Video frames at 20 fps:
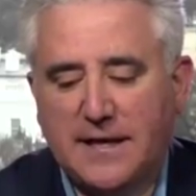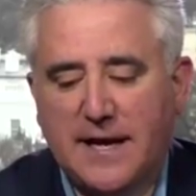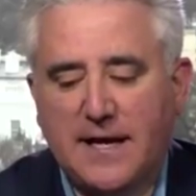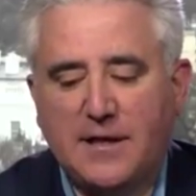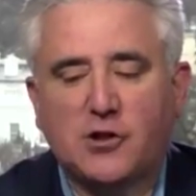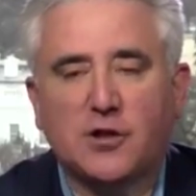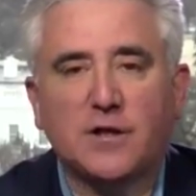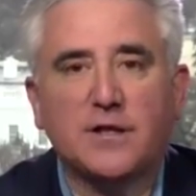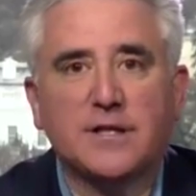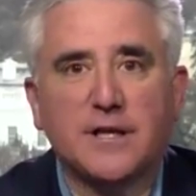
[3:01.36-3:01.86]

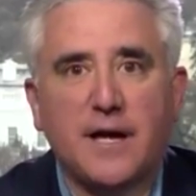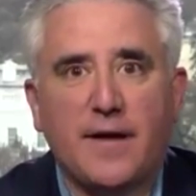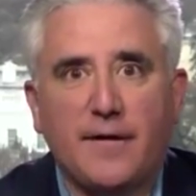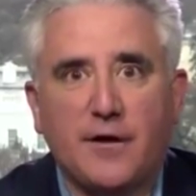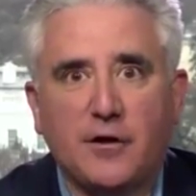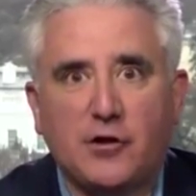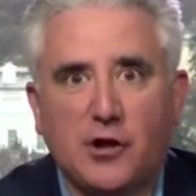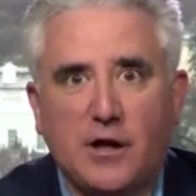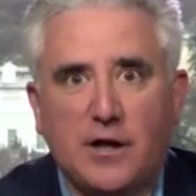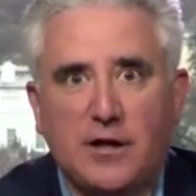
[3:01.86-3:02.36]
Nations
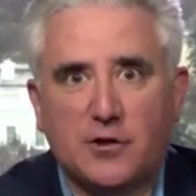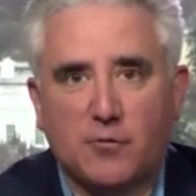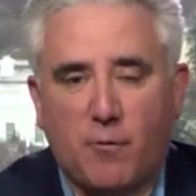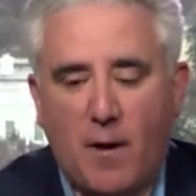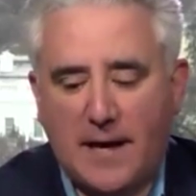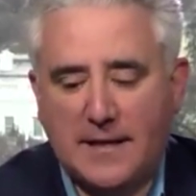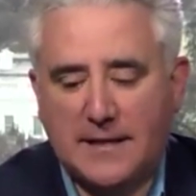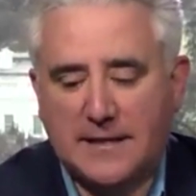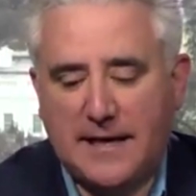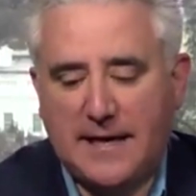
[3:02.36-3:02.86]
and the
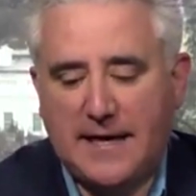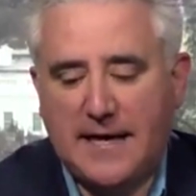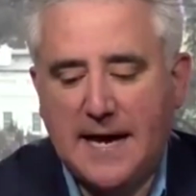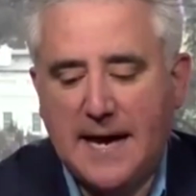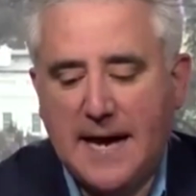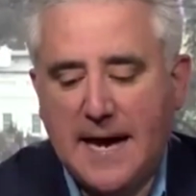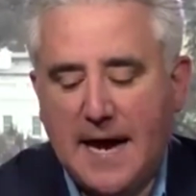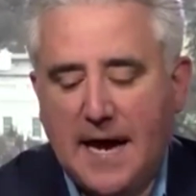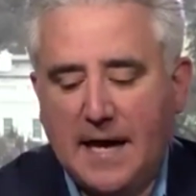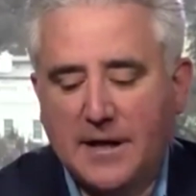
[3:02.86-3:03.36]
G20,
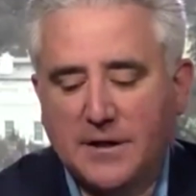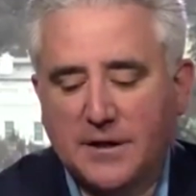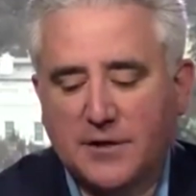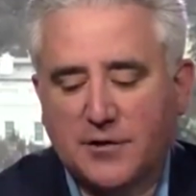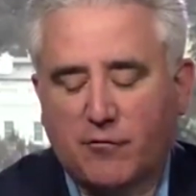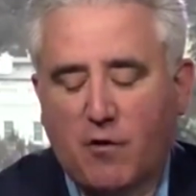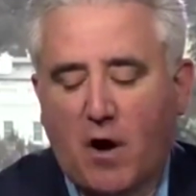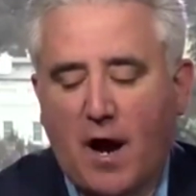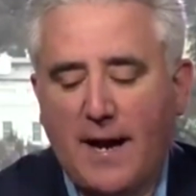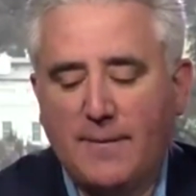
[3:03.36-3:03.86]
and
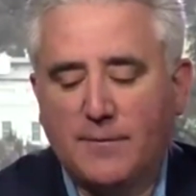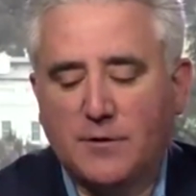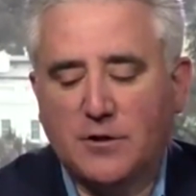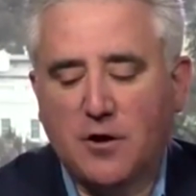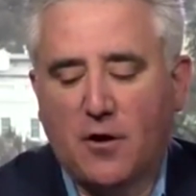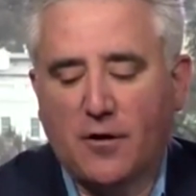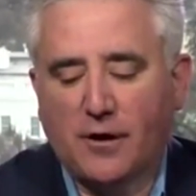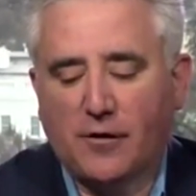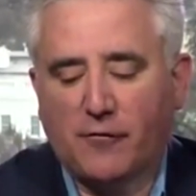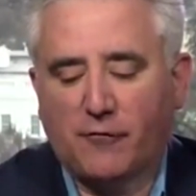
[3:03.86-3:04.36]
described
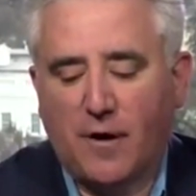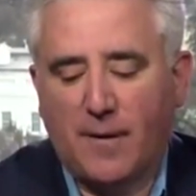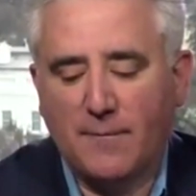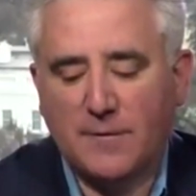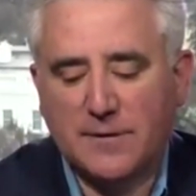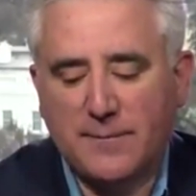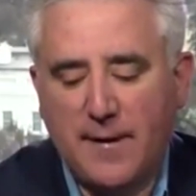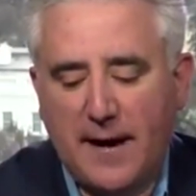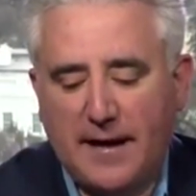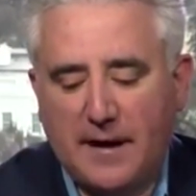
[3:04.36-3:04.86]
Donald
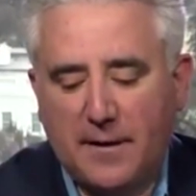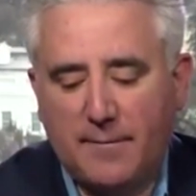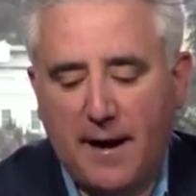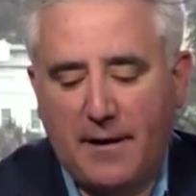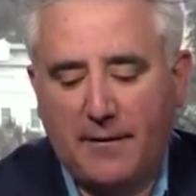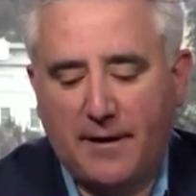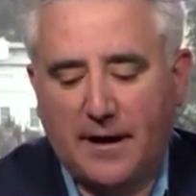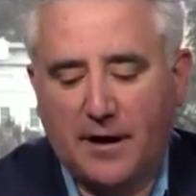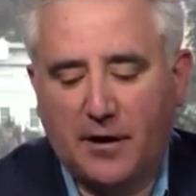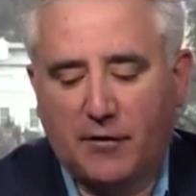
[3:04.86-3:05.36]
Trump's Make
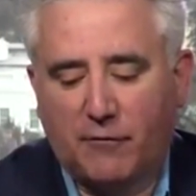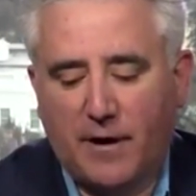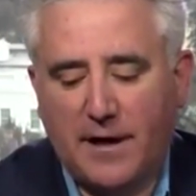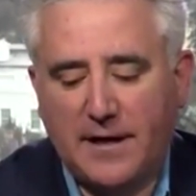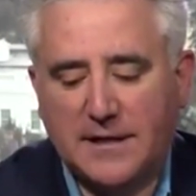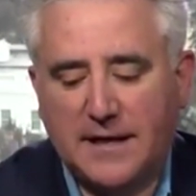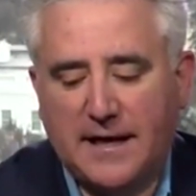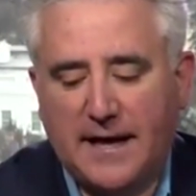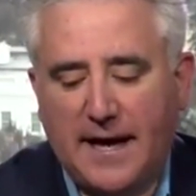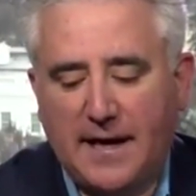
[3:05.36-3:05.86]
America
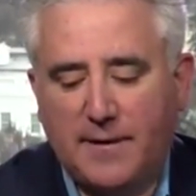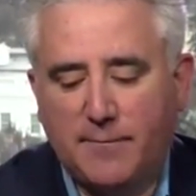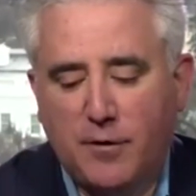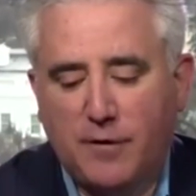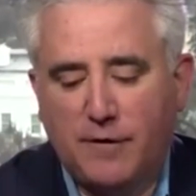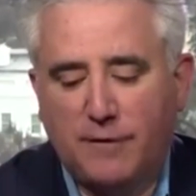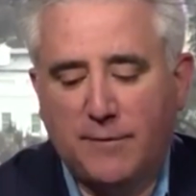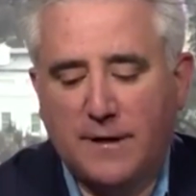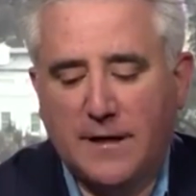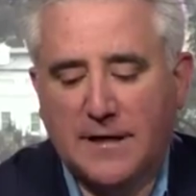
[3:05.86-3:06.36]
Great Again
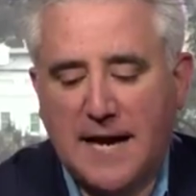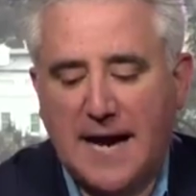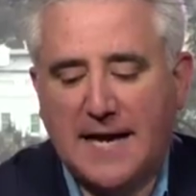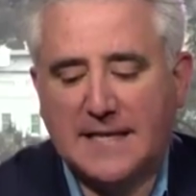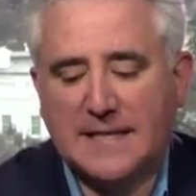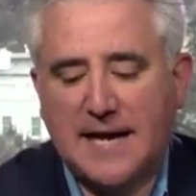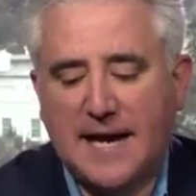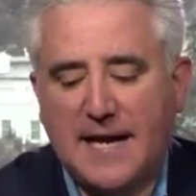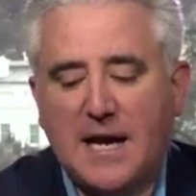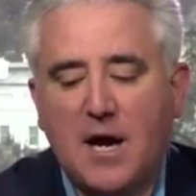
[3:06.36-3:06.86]
movement
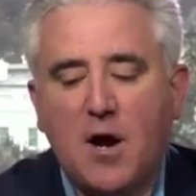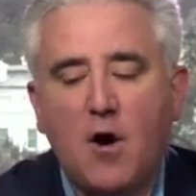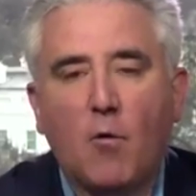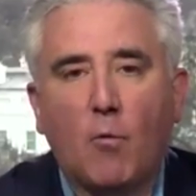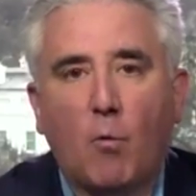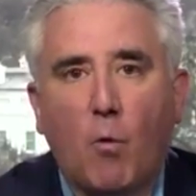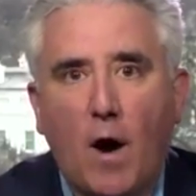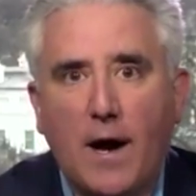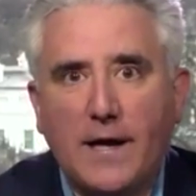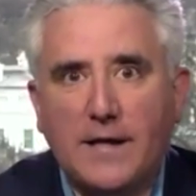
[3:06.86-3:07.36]
as a
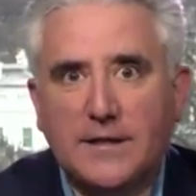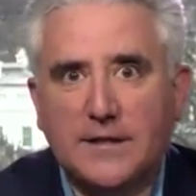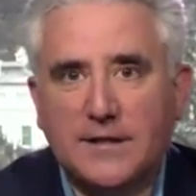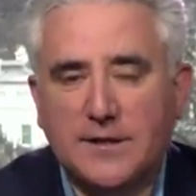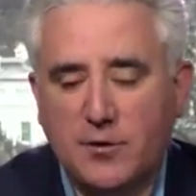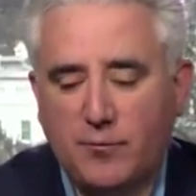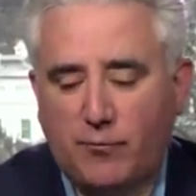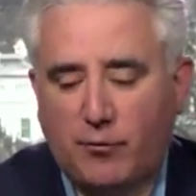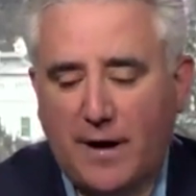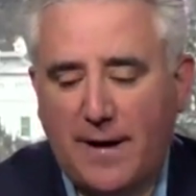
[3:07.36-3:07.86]
white
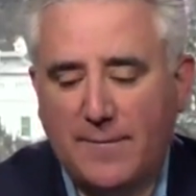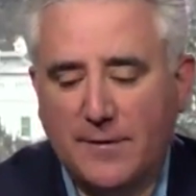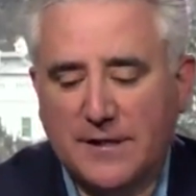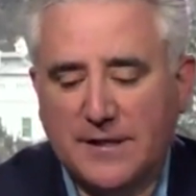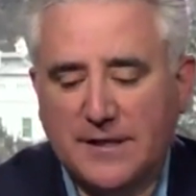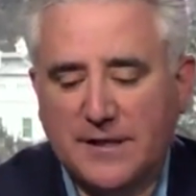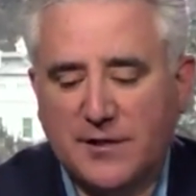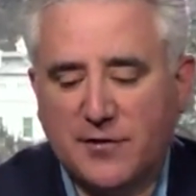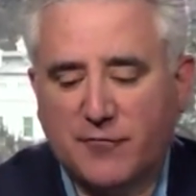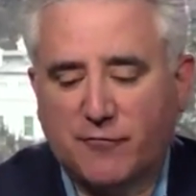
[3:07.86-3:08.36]

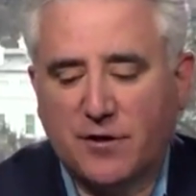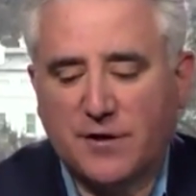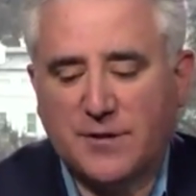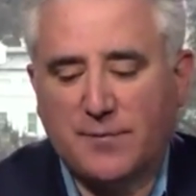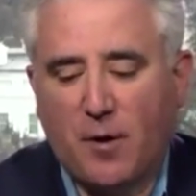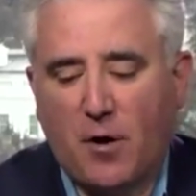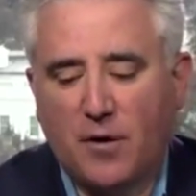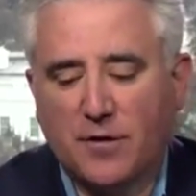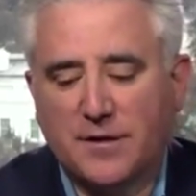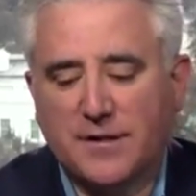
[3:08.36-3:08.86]
supremacist
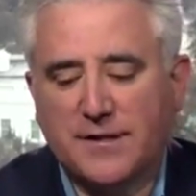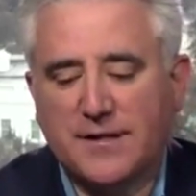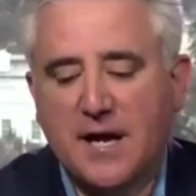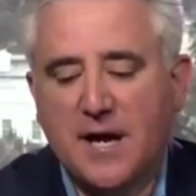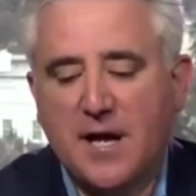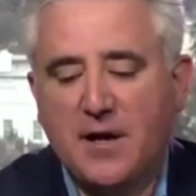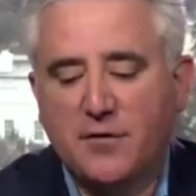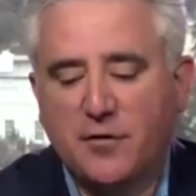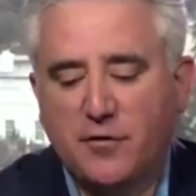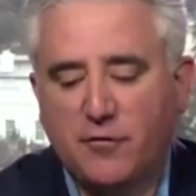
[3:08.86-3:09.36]
response
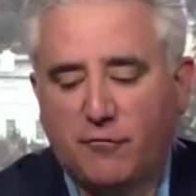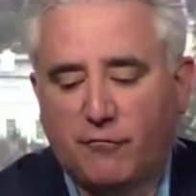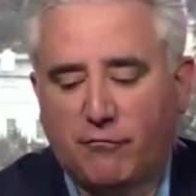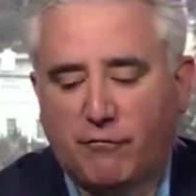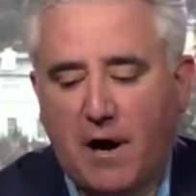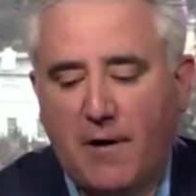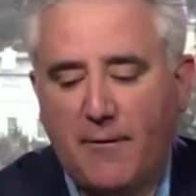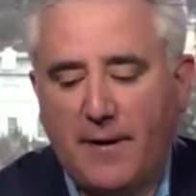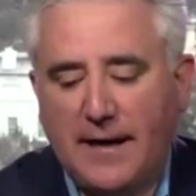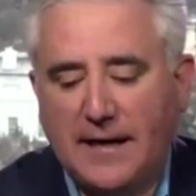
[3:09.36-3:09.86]
to
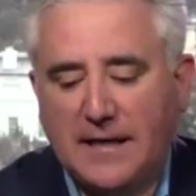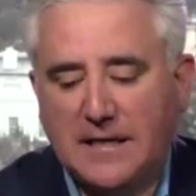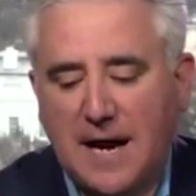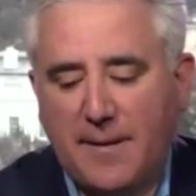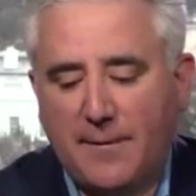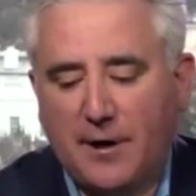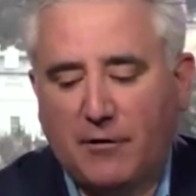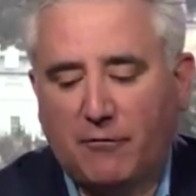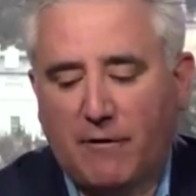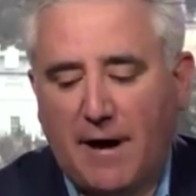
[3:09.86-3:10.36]
growing
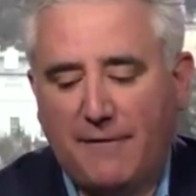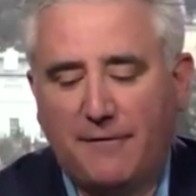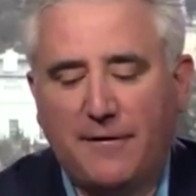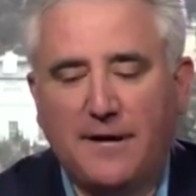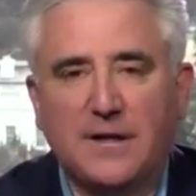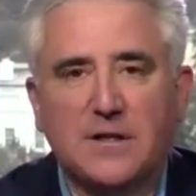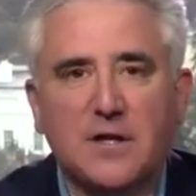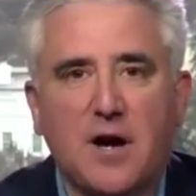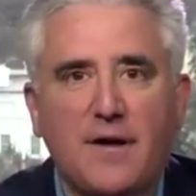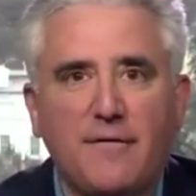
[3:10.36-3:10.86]

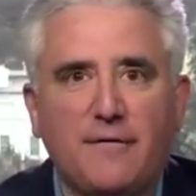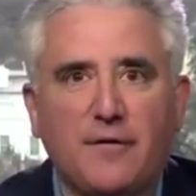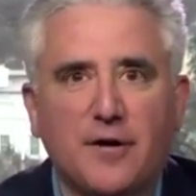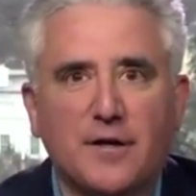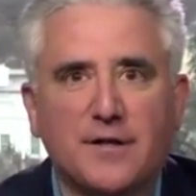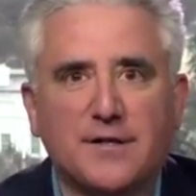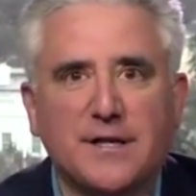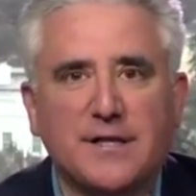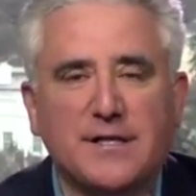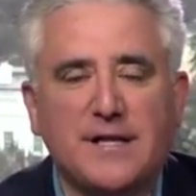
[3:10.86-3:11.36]
demographic
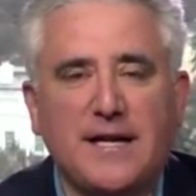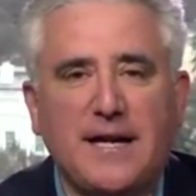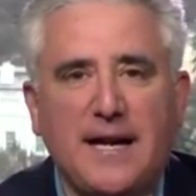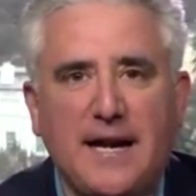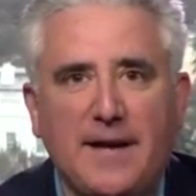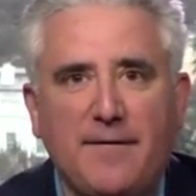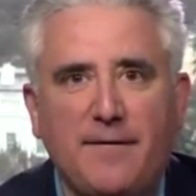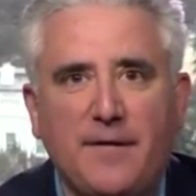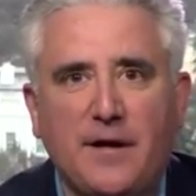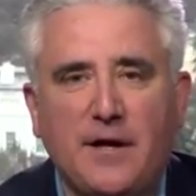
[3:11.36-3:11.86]
diversity
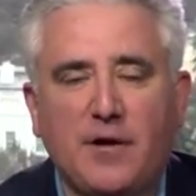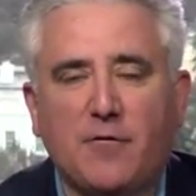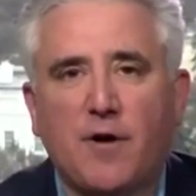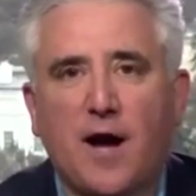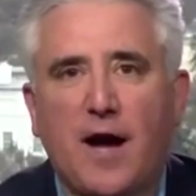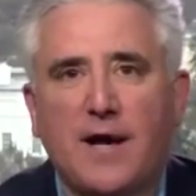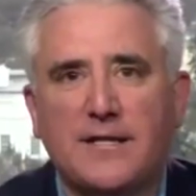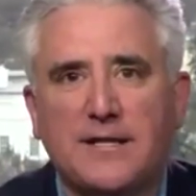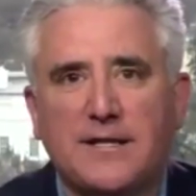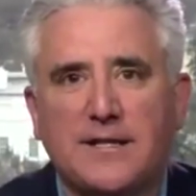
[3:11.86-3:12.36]
in the
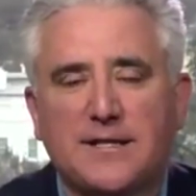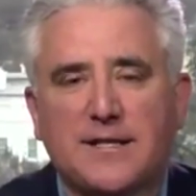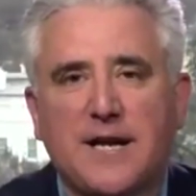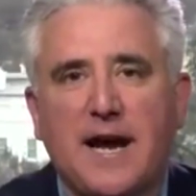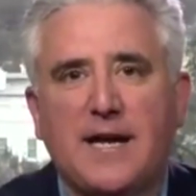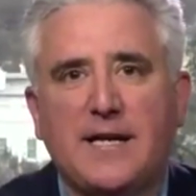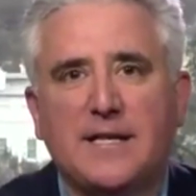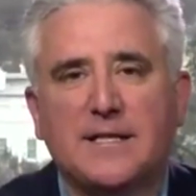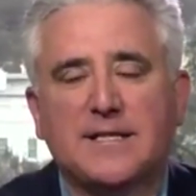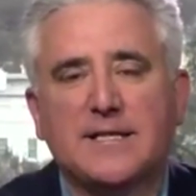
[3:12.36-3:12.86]
United
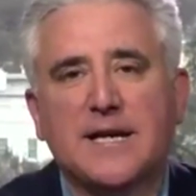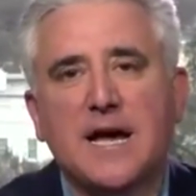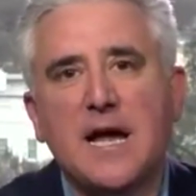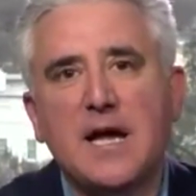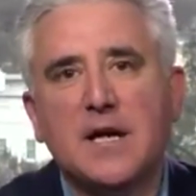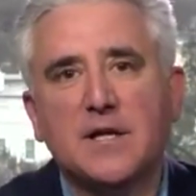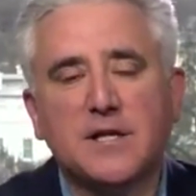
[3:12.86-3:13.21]
States.